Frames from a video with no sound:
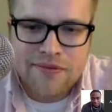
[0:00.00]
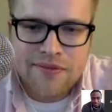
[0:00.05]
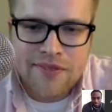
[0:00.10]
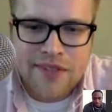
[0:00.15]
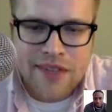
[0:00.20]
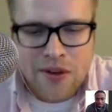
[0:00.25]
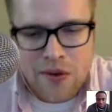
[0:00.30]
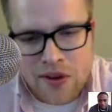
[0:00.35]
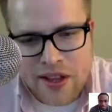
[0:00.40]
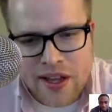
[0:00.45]

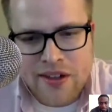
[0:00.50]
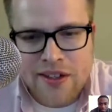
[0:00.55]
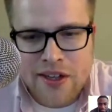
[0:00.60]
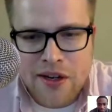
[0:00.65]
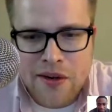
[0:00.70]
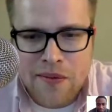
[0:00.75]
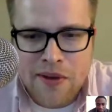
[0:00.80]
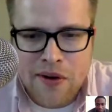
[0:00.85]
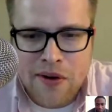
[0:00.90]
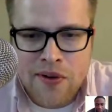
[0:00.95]
like, well, that'll take
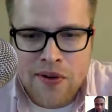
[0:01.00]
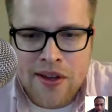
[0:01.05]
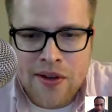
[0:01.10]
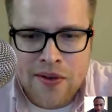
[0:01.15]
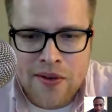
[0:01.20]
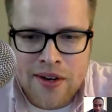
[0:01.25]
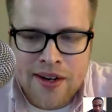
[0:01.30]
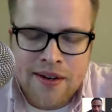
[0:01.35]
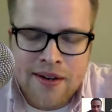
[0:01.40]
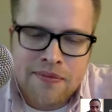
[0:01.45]
about a week.
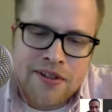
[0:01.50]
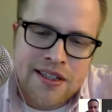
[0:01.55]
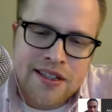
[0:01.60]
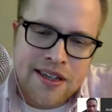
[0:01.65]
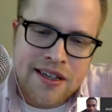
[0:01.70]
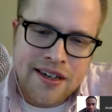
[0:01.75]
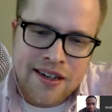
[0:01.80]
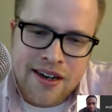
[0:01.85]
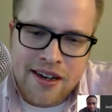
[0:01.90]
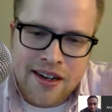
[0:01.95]
We need to
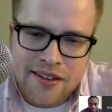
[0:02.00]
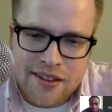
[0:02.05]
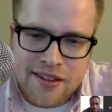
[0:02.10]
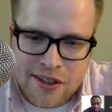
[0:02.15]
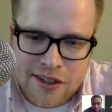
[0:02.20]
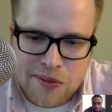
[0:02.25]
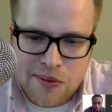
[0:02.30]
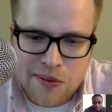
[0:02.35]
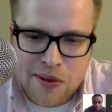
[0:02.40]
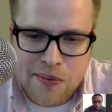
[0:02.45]
send it out to
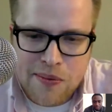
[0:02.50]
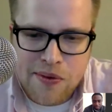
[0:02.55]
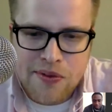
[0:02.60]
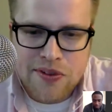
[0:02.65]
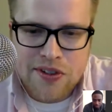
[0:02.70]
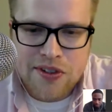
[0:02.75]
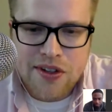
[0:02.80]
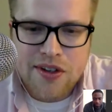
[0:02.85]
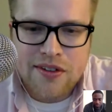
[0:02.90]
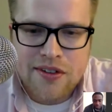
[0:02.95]
these people.
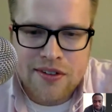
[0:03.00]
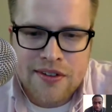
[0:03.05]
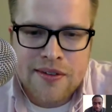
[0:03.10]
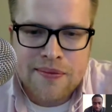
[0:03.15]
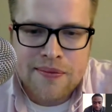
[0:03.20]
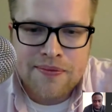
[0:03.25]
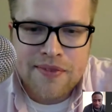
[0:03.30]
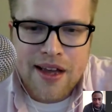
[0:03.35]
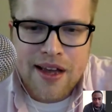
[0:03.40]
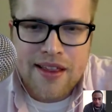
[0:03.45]
So
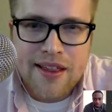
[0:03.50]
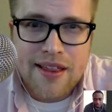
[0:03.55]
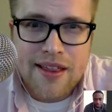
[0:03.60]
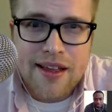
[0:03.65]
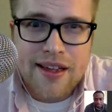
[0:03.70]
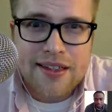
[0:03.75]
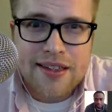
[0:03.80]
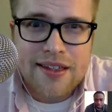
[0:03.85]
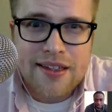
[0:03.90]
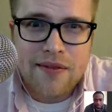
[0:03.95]
I think that
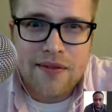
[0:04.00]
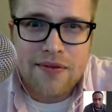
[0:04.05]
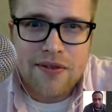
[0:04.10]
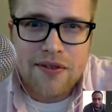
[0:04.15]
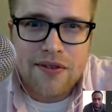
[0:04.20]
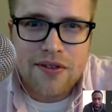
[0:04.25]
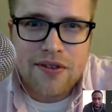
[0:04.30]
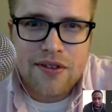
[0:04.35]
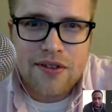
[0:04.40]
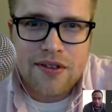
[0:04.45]
gets
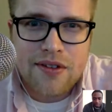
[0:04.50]
helpful.